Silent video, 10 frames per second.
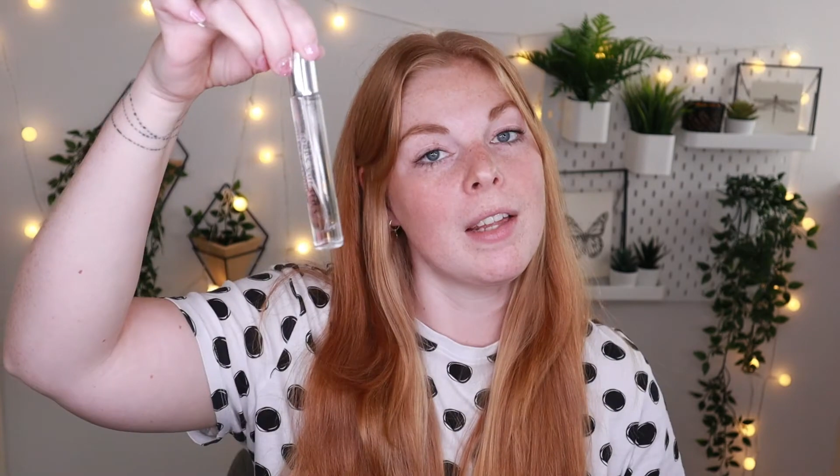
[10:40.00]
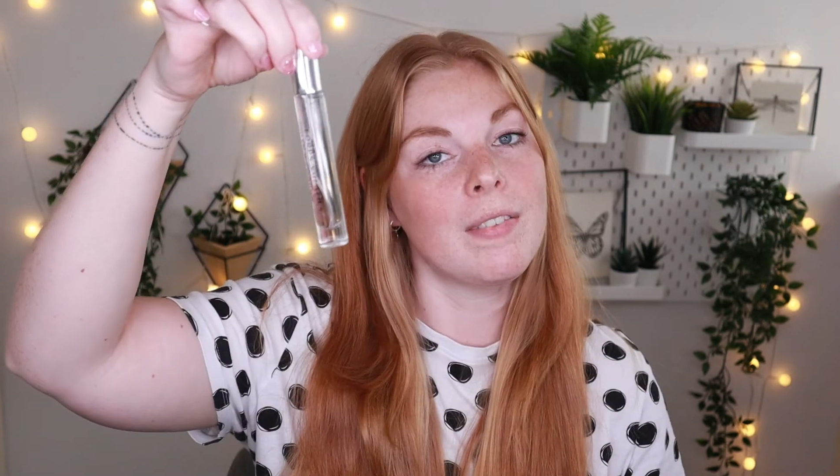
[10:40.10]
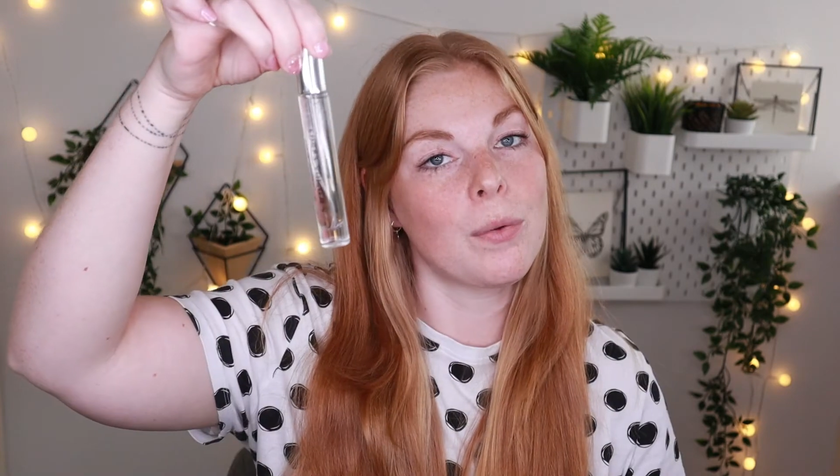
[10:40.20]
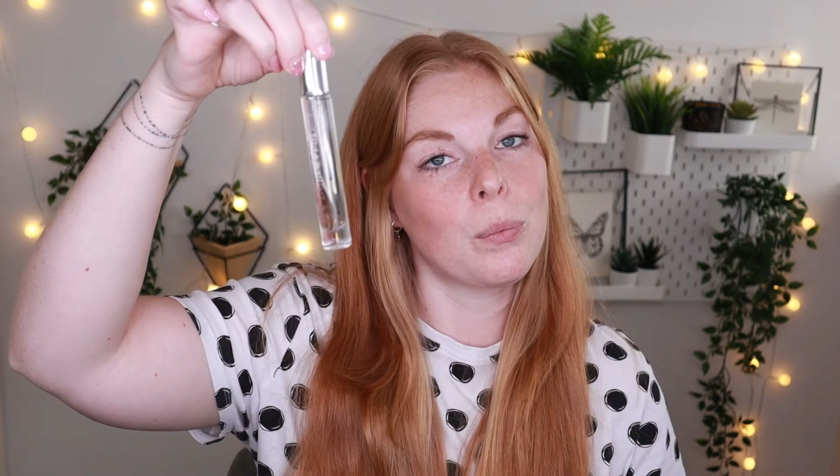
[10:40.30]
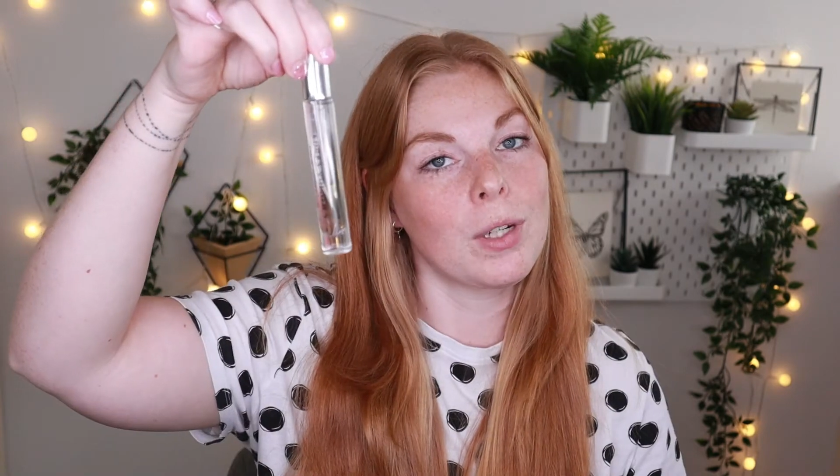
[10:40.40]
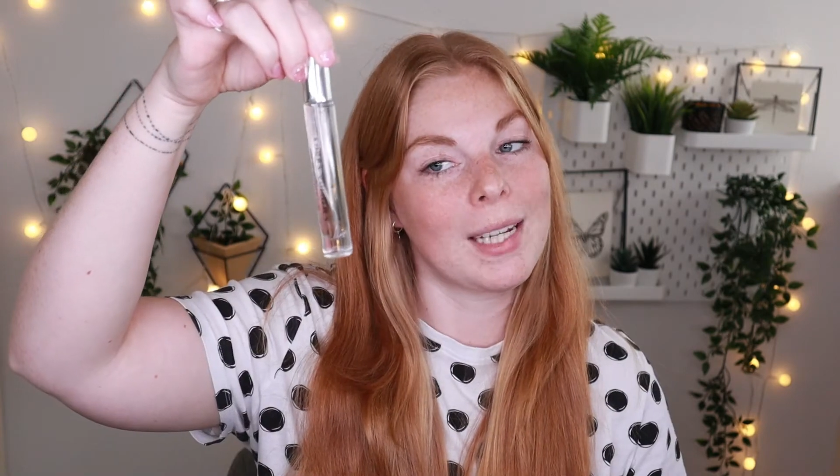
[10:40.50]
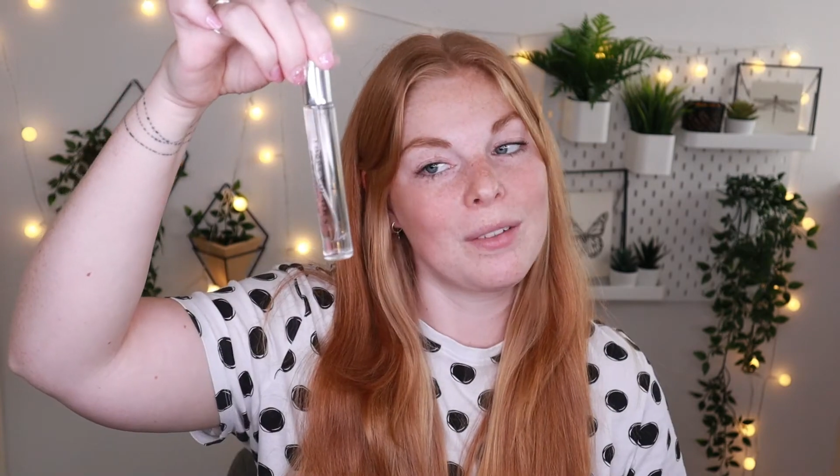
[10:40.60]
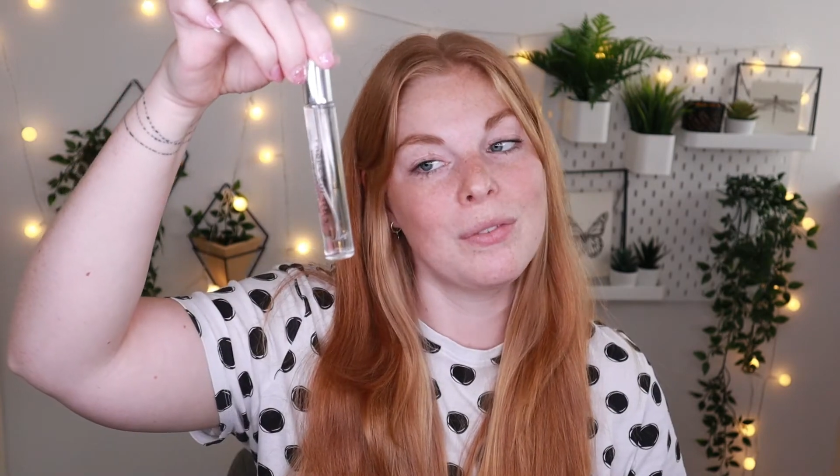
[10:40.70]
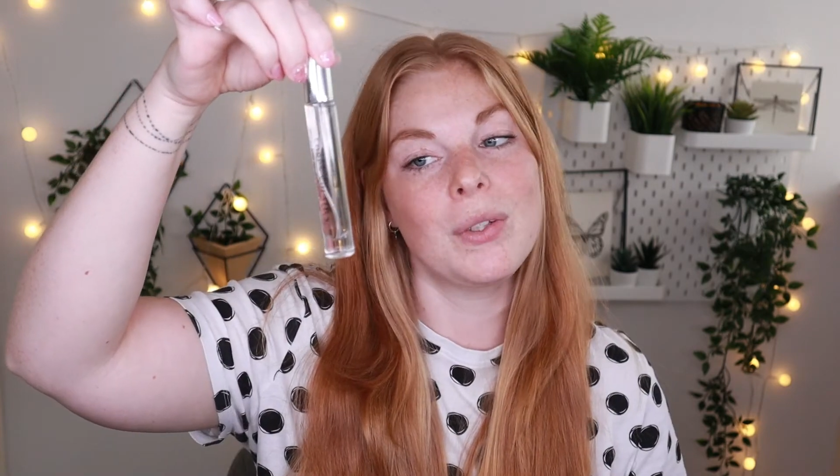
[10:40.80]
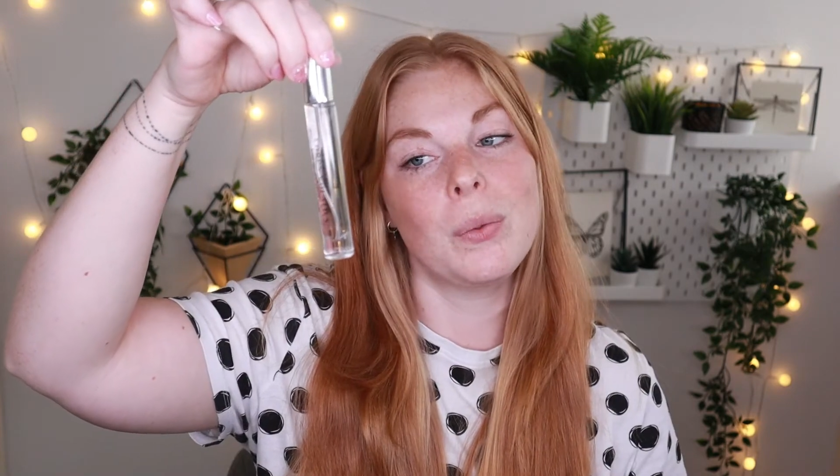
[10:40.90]
And then we're
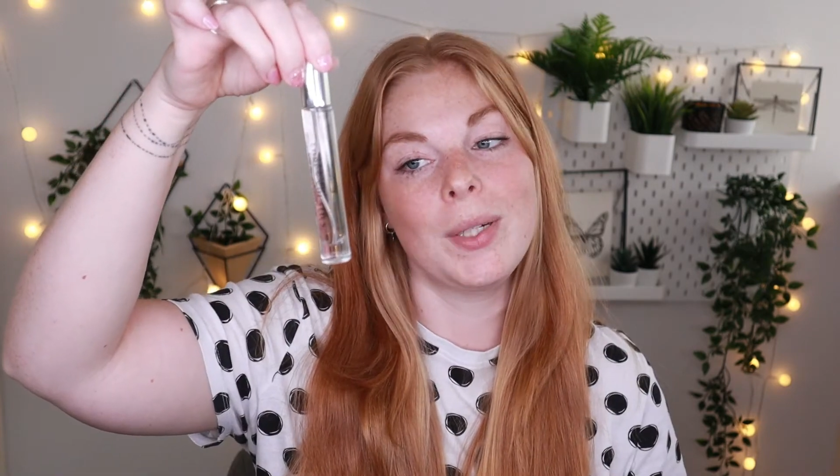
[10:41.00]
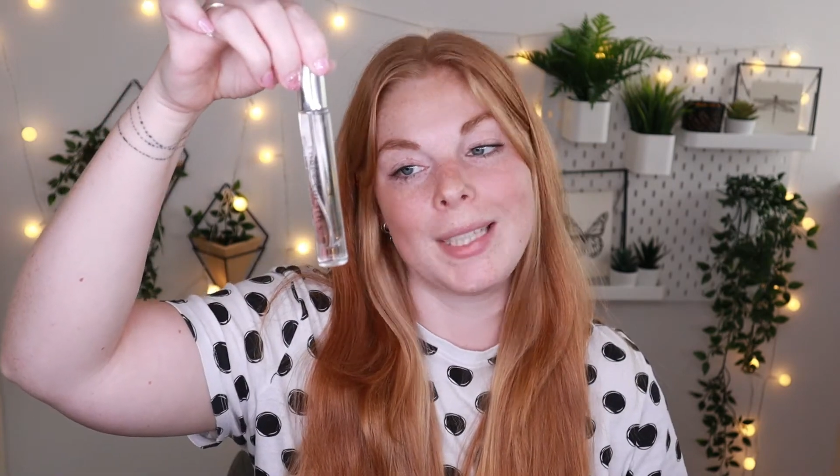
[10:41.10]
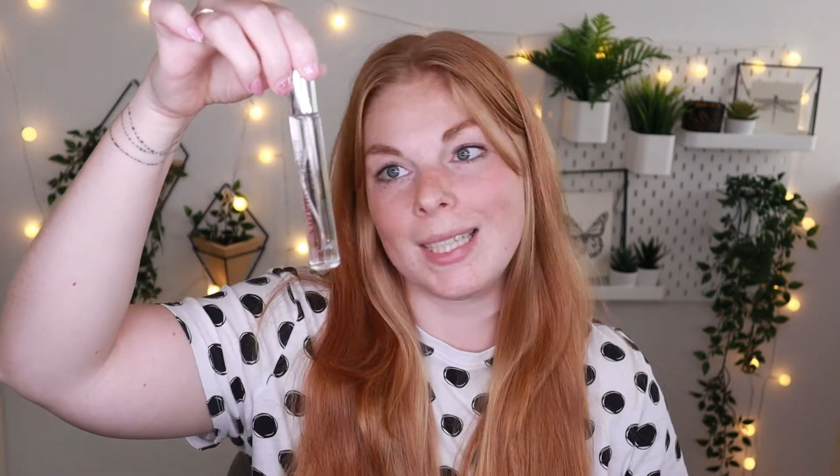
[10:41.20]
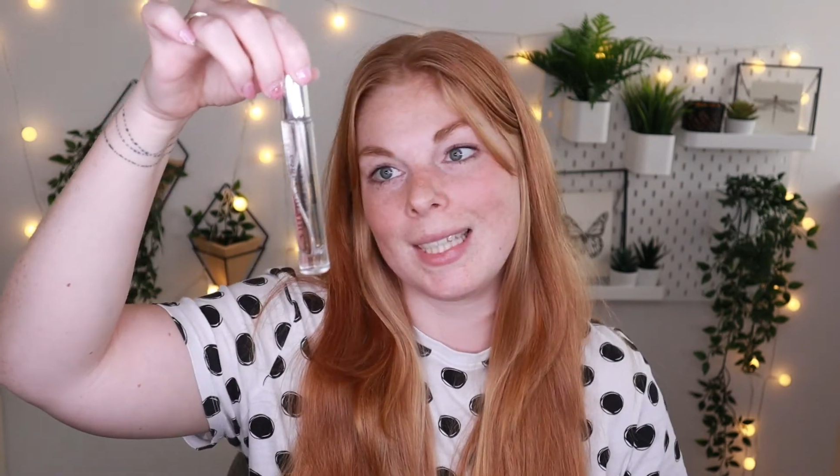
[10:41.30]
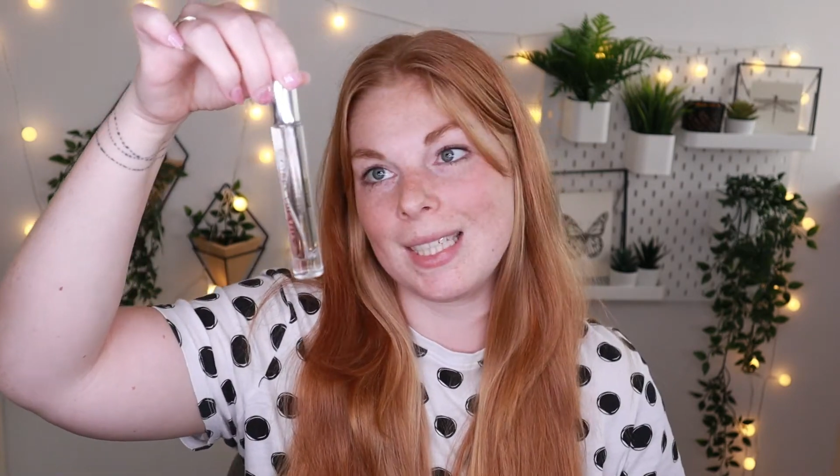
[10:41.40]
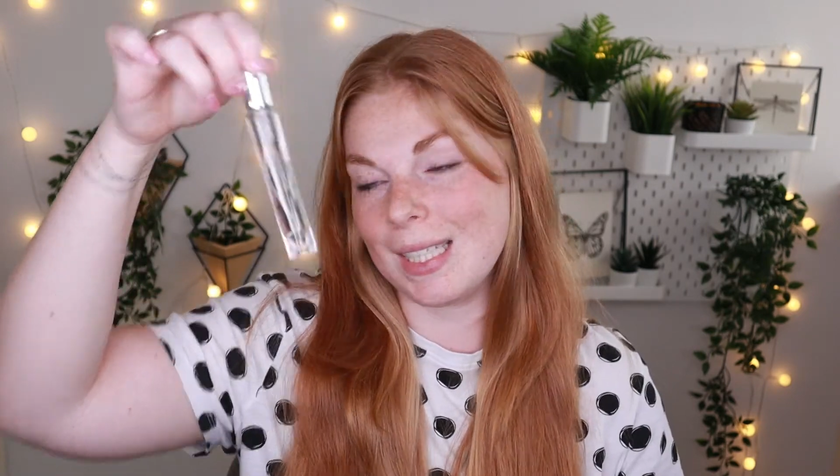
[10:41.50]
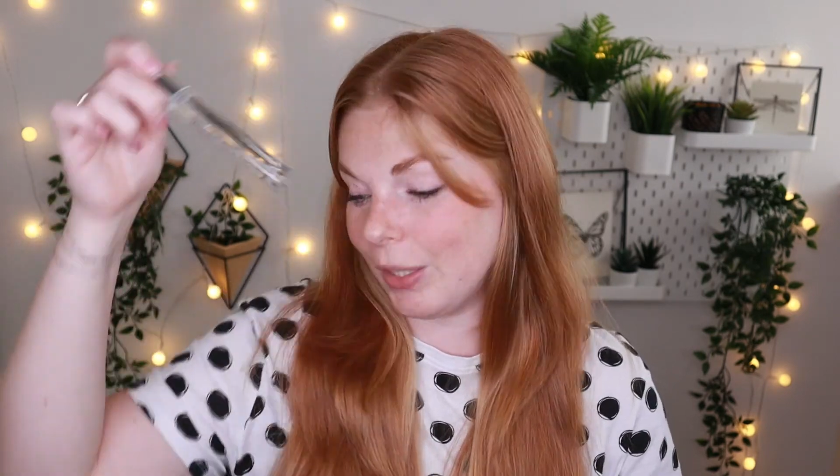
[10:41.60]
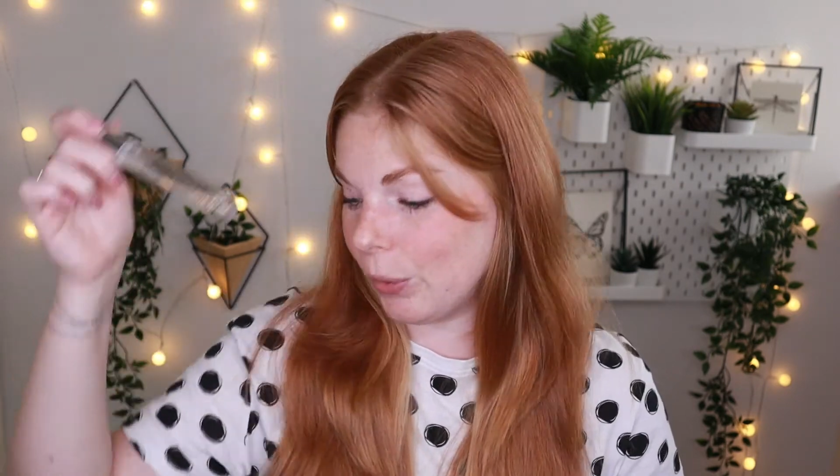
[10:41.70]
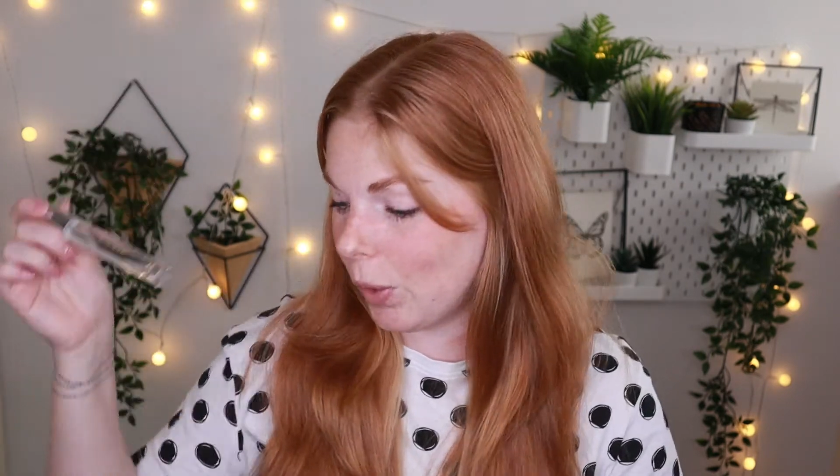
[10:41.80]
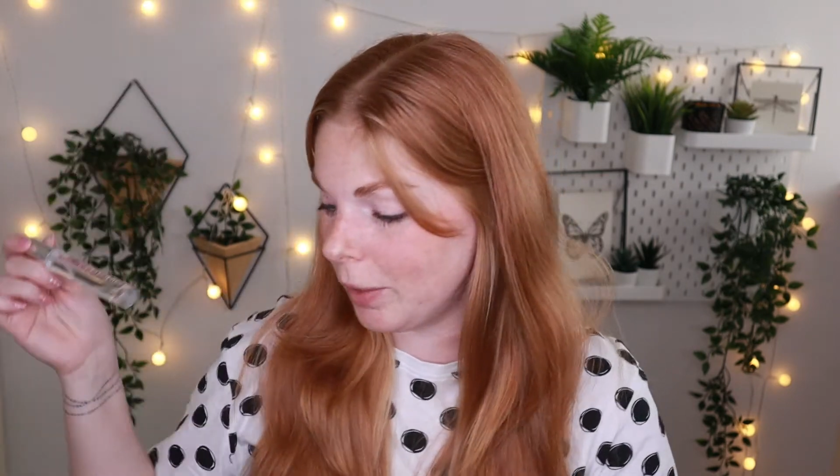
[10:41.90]
left with this
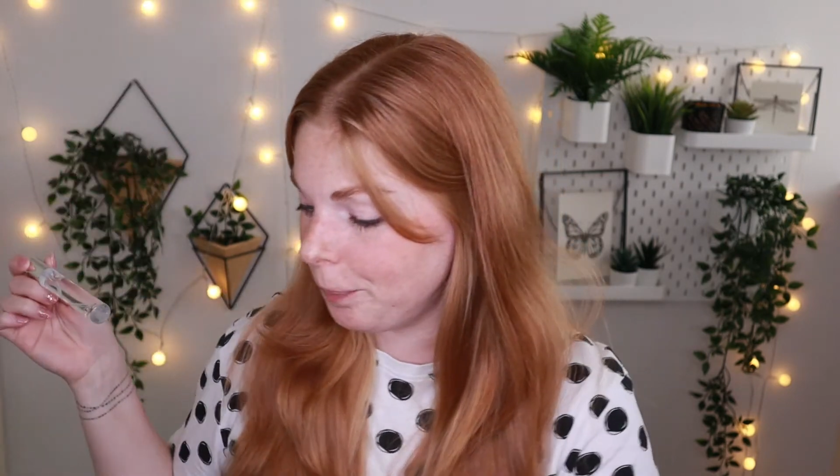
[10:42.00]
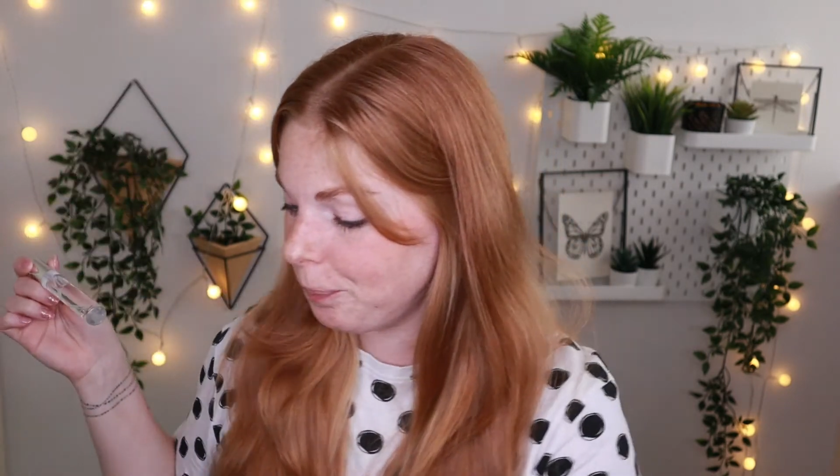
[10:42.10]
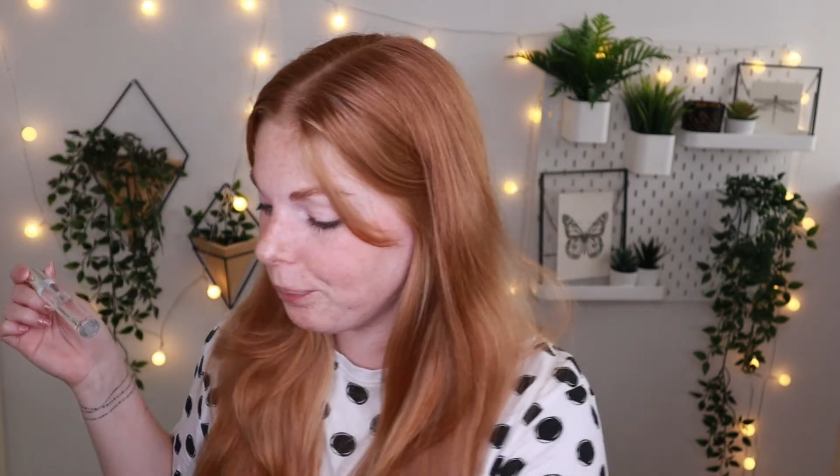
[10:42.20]
little one.